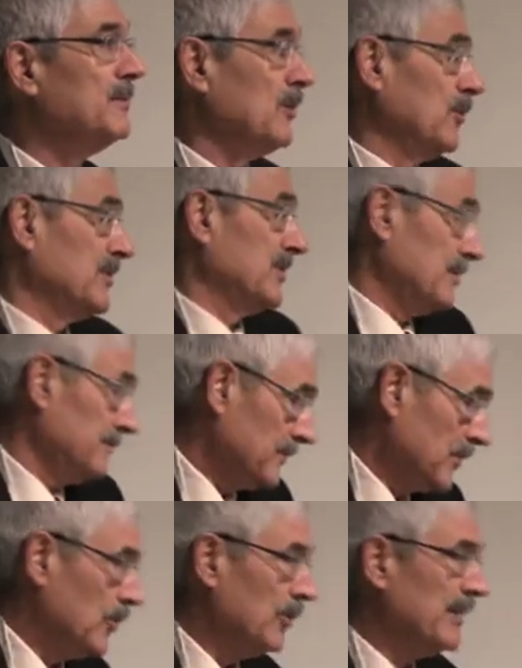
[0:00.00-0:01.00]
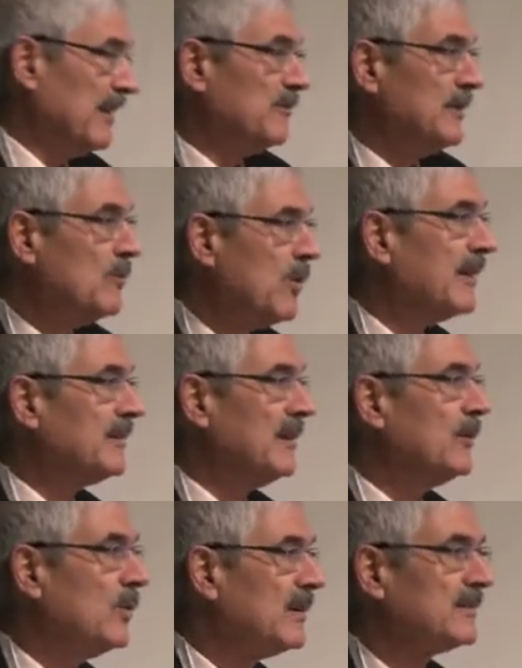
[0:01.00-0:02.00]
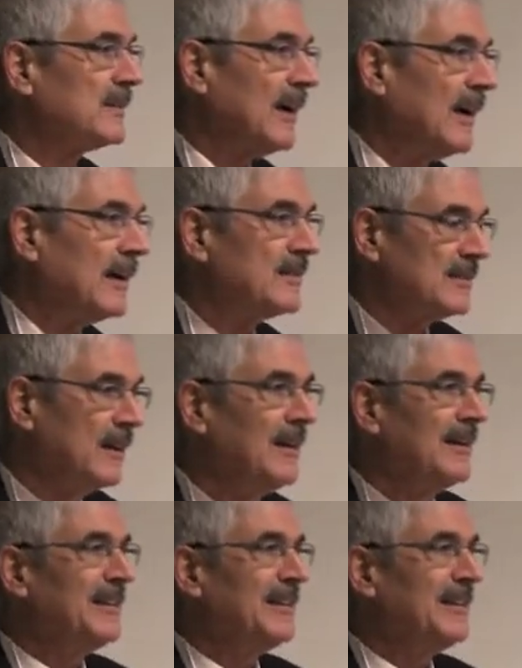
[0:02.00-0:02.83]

because you know they've been working with us